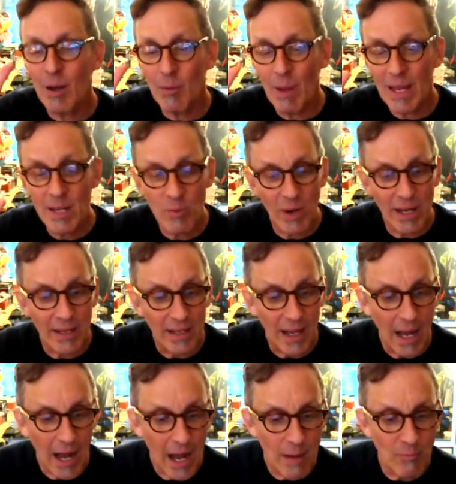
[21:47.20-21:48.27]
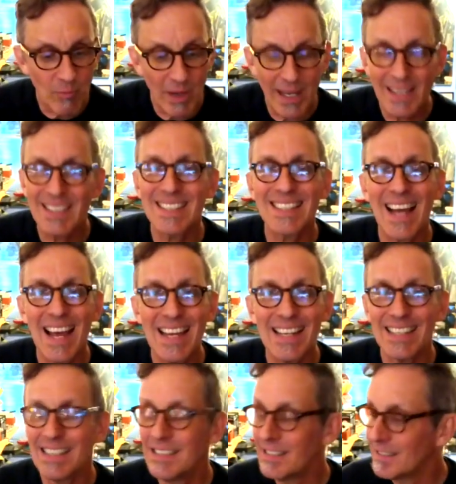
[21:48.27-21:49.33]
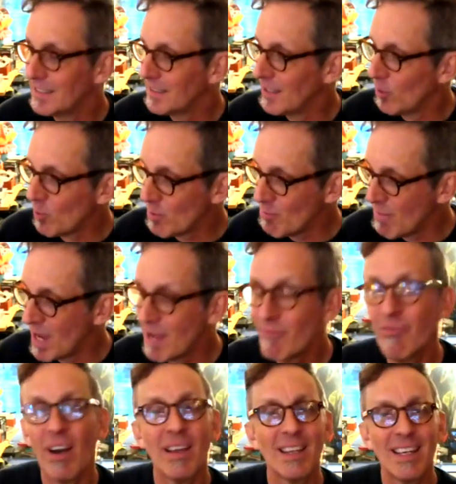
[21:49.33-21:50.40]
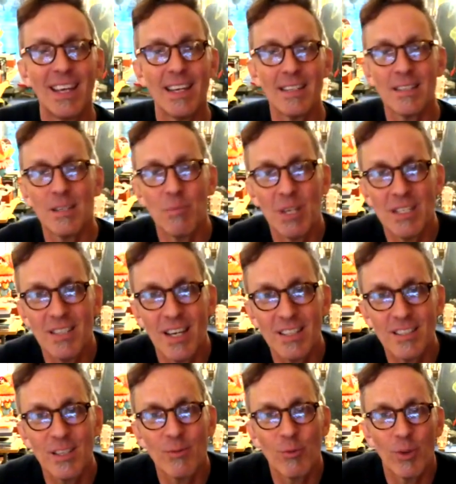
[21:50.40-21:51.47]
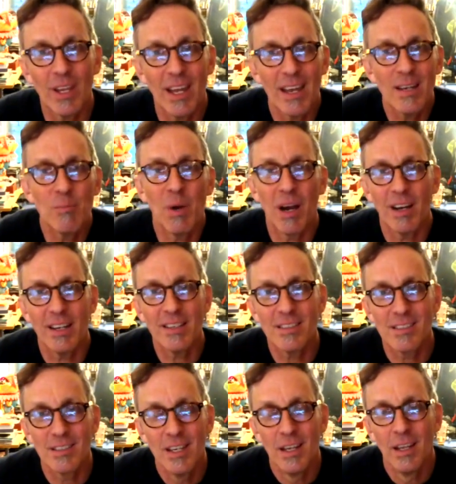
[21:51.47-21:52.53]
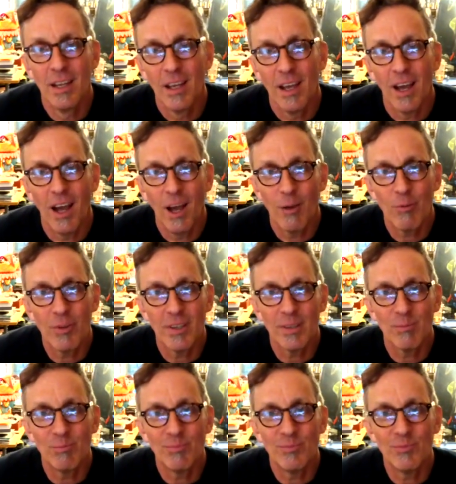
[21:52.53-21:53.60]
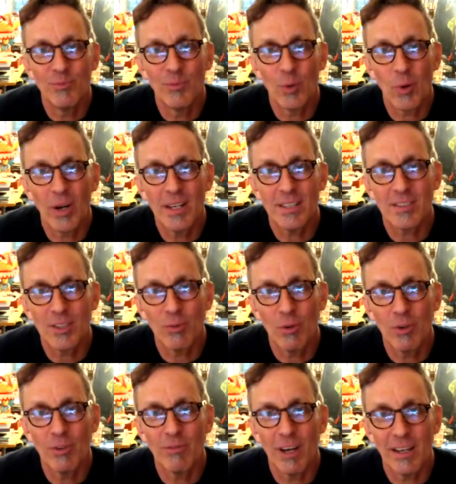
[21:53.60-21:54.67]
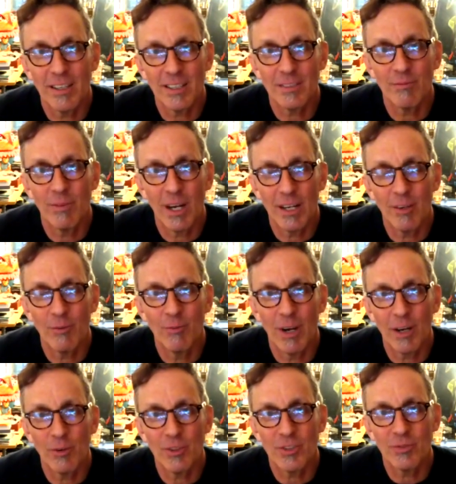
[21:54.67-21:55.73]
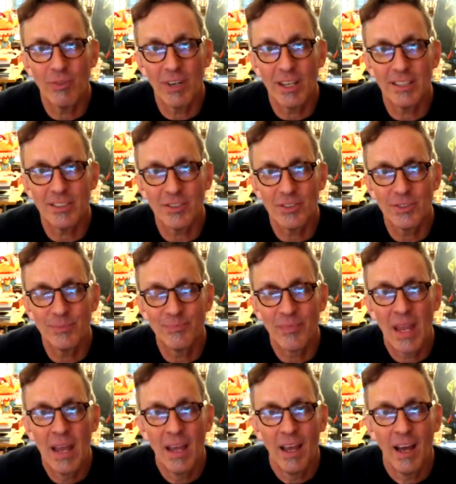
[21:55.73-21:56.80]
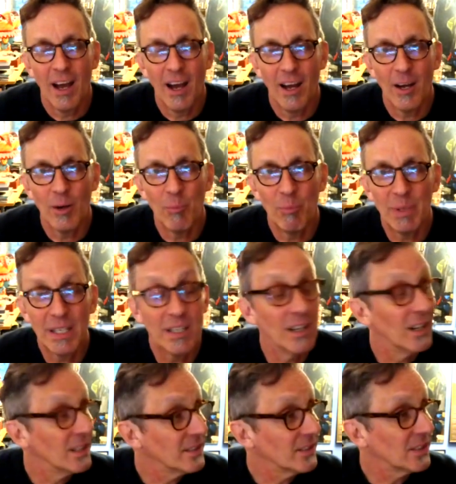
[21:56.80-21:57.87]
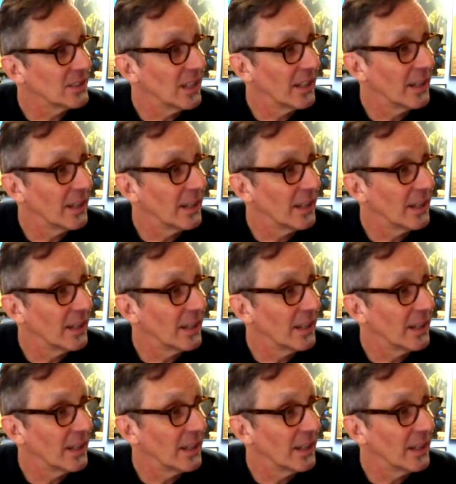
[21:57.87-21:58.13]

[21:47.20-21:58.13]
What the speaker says: Anyway, I'm excited that we may finally get to be tested for the antibodies of the coronavirus virus, because